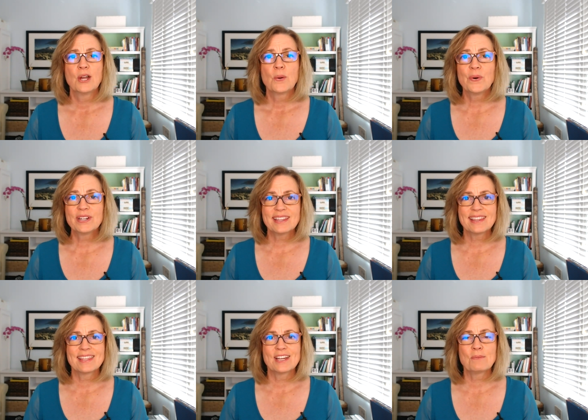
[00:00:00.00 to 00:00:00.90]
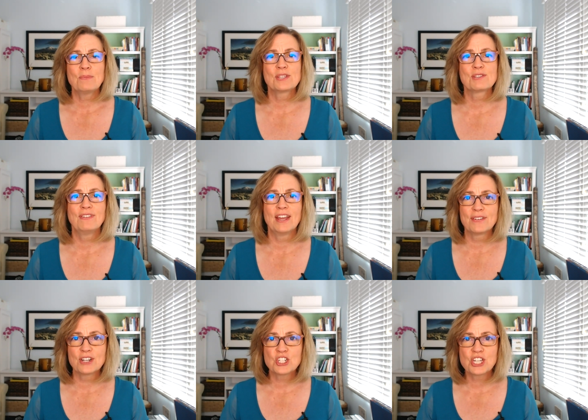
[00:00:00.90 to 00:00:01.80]
One of the therapist's
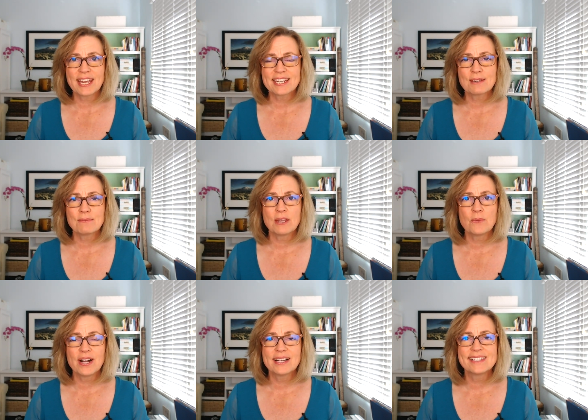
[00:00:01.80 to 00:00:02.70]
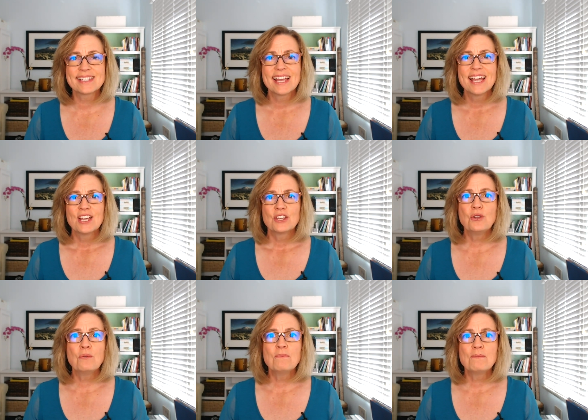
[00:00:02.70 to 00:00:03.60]
favorite chant to me was,
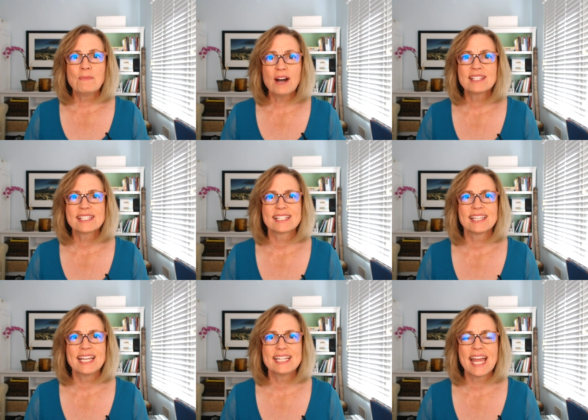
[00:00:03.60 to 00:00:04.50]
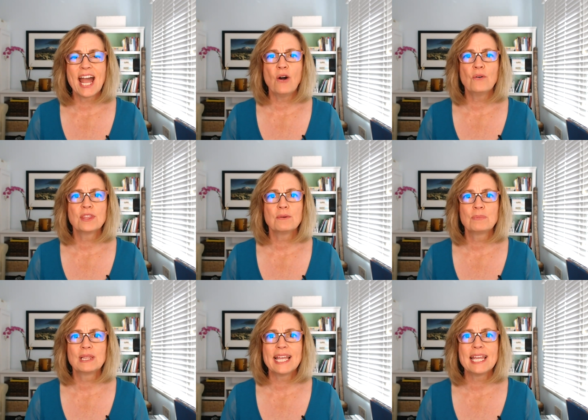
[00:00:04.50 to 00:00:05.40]
you must lay down the
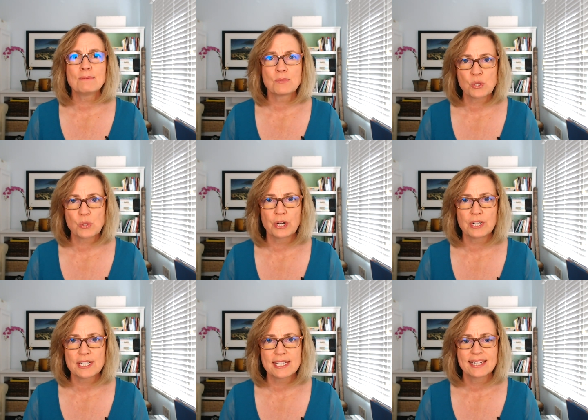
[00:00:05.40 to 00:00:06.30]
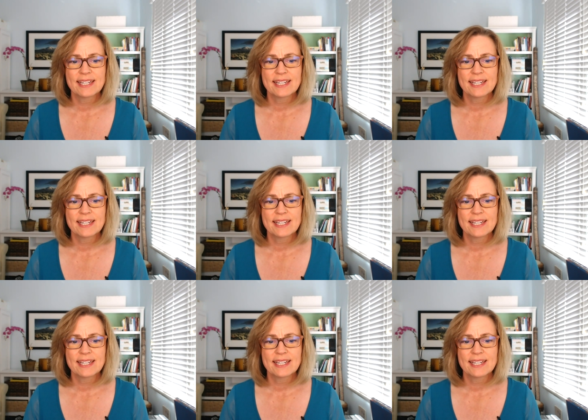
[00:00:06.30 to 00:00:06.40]
blame sword.